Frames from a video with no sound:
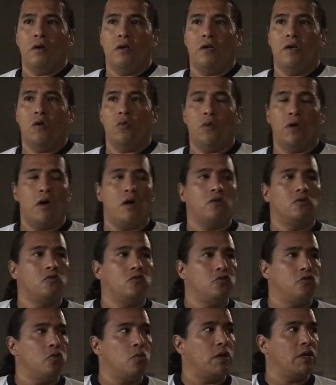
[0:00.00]
here we are in
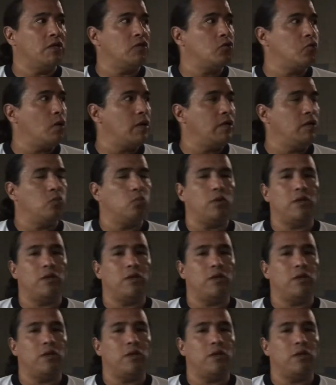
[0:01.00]
2020.